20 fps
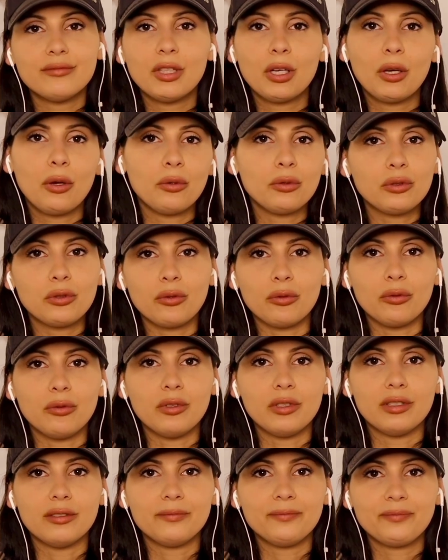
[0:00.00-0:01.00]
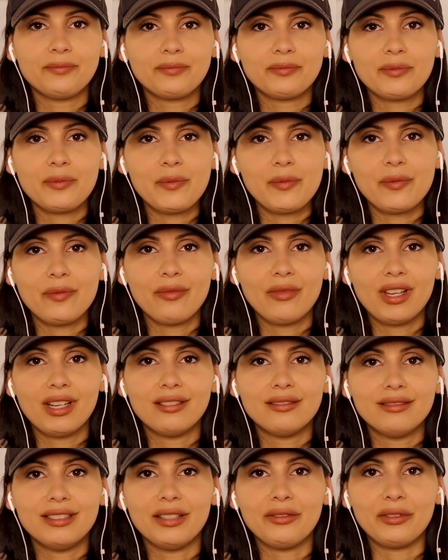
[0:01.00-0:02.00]
goes through
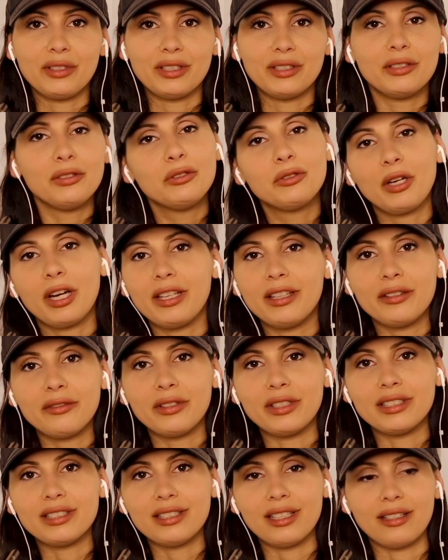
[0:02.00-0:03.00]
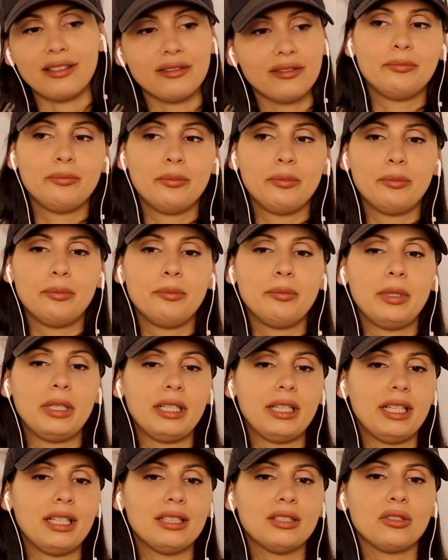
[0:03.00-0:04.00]
you try different stuff.
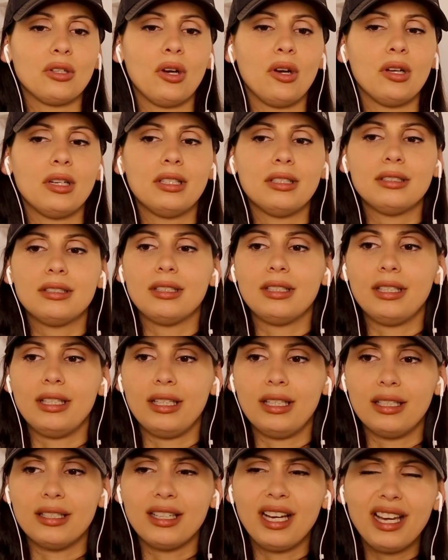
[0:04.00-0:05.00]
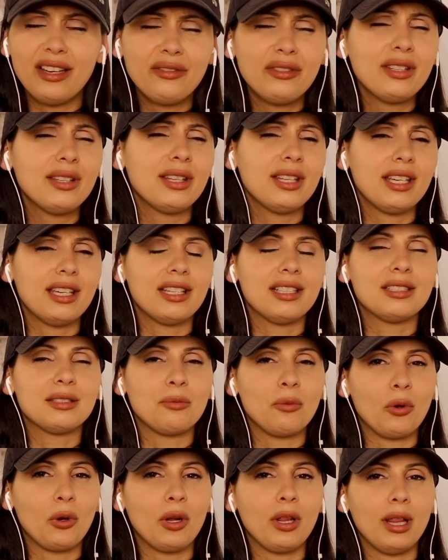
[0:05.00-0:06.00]
But it's honestly, I feel like it's
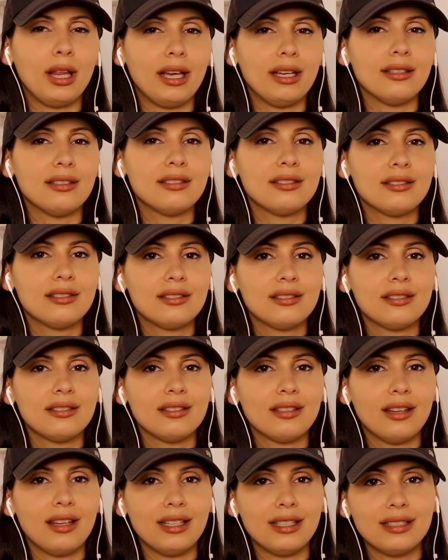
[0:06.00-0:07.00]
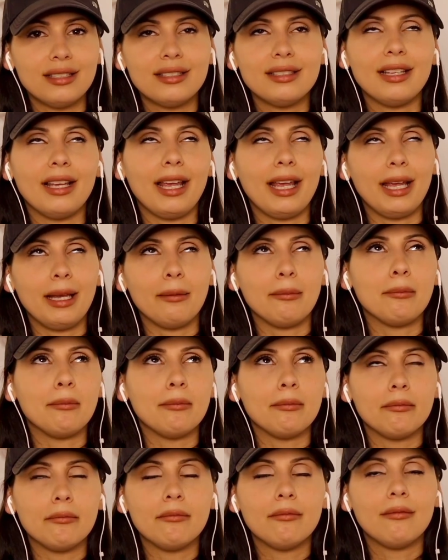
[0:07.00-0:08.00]
more or less the
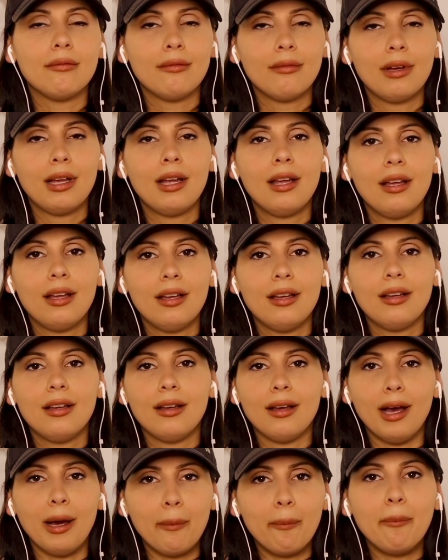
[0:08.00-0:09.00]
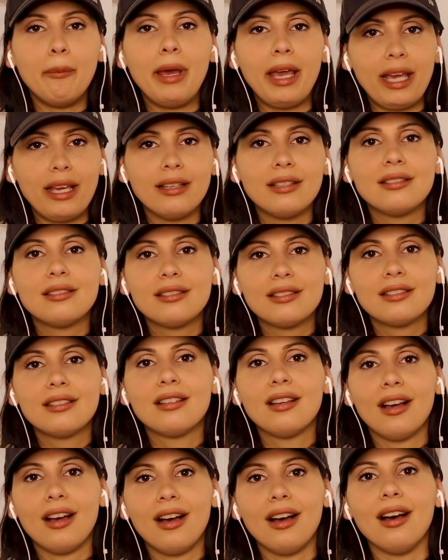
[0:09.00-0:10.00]
same base.
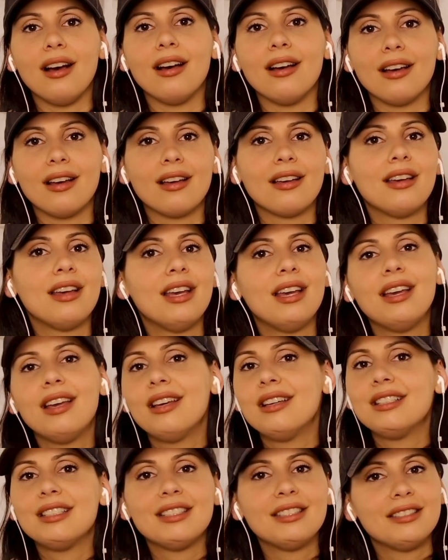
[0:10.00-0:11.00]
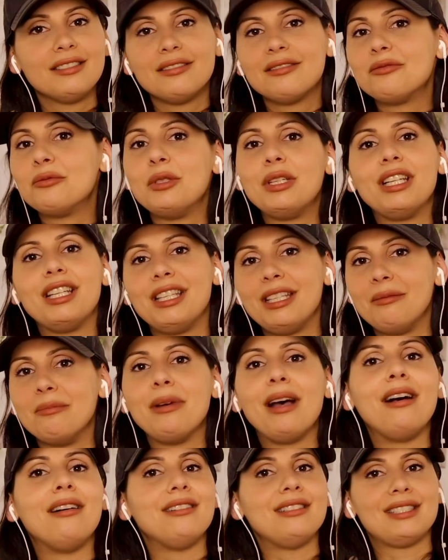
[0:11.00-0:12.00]
Reading
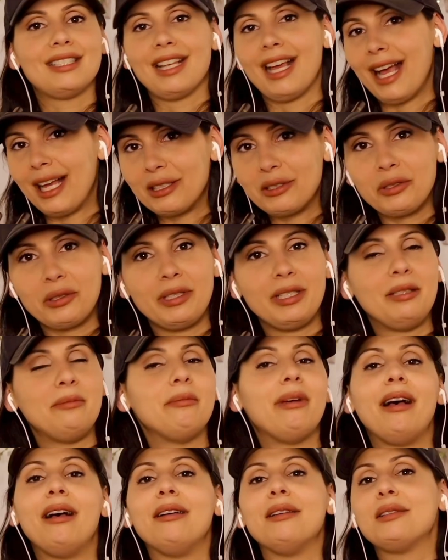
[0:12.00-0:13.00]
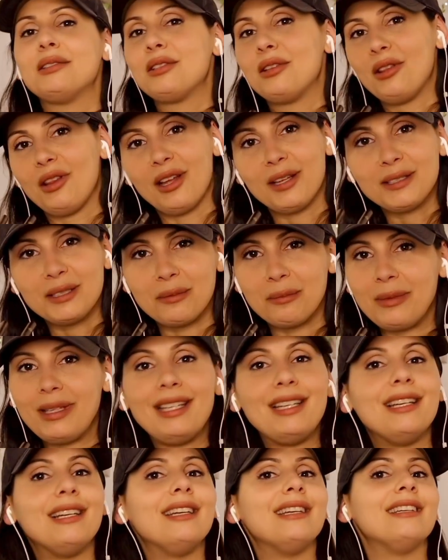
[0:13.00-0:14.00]
emails, answering emails, lots of
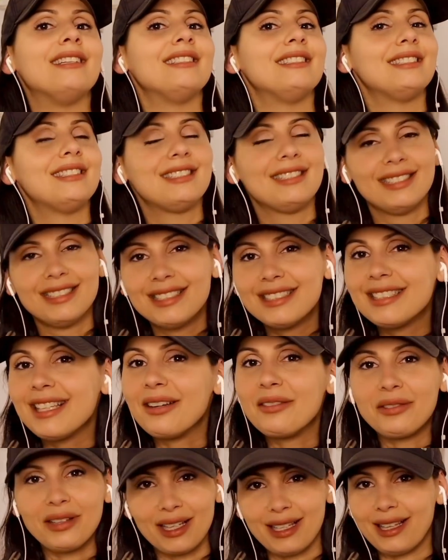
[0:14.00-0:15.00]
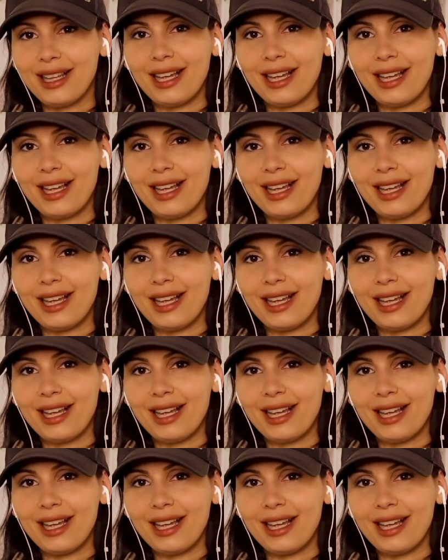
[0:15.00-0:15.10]
meetings, stuff like